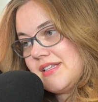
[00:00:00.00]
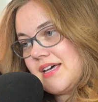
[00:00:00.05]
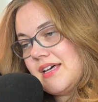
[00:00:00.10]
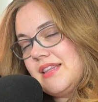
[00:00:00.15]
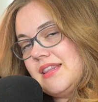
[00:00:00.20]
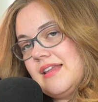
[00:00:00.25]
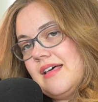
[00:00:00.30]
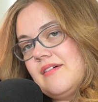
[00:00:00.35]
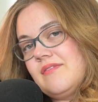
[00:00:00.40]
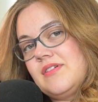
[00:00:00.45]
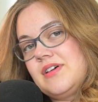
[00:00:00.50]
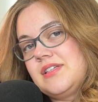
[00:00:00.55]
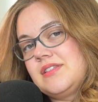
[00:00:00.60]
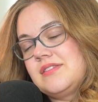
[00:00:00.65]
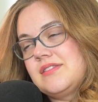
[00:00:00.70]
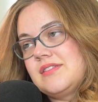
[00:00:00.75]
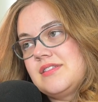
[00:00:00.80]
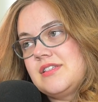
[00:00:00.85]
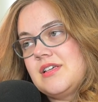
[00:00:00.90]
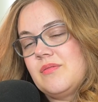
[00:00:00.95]
like
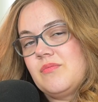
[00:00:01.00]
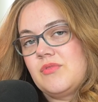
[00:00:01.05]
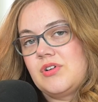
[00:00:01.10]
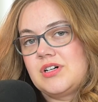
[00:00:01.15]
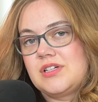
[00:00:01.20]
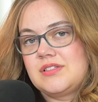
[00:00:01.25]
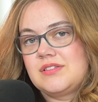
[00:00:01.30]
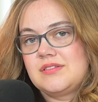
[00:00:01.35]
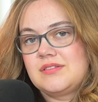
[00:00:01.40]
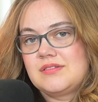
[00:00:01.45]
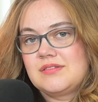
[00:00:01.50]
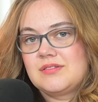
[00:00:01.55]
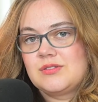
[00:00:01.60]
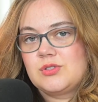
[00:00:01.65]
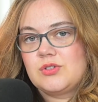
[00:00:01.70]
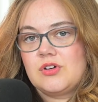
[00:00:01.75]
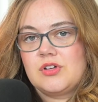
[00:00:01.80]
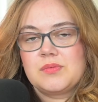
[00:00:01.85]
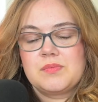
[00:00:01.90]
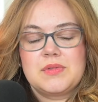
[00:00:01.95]
11, someone
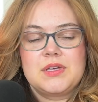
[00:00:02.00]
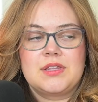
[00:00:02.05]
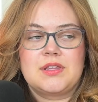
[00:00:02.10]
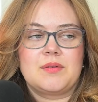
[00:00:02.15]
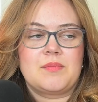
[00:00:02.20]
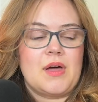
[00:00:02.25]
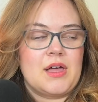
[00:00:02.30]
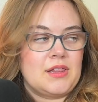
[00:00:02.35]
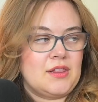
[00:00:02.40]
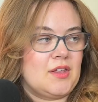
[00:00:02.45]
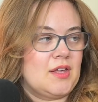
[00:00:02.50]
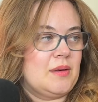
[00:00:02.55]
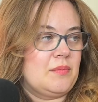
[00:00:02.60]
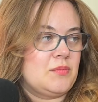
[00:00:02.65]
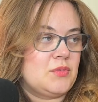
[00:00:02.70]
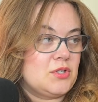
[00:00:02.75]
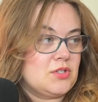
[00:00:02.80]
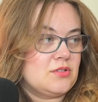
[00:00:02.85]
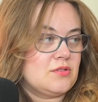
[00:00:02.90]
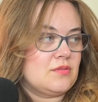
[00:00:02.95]
told me that my
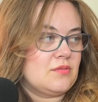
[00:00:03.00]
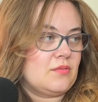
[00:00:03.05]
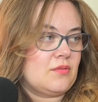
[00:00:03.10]
lips